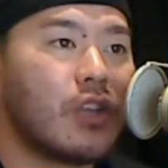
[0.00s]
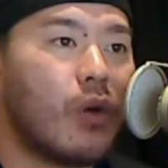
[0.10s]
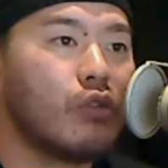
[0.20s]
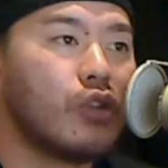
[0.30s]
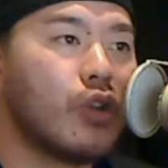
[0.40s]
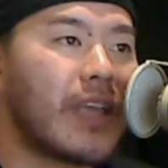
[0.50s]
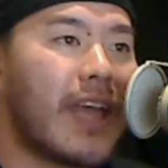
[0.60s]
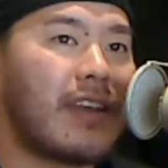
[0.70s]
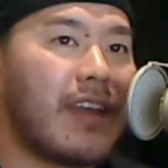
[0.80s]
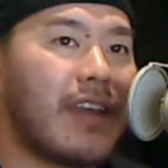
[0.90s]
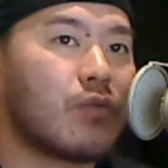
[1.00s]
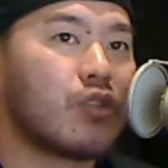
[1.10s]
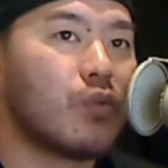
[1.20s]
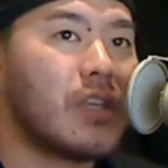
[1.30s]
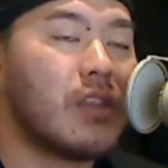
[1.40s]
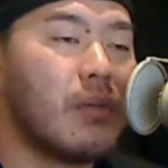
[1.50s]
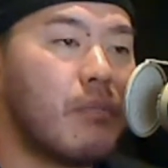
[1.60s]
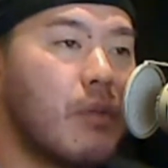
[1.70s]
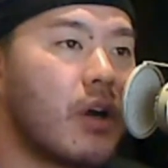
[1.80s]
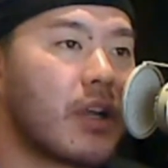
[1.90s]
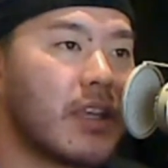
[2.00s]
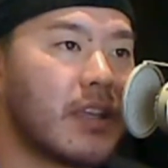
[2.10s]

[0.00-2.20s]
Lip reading: don't look at it as when you read the book,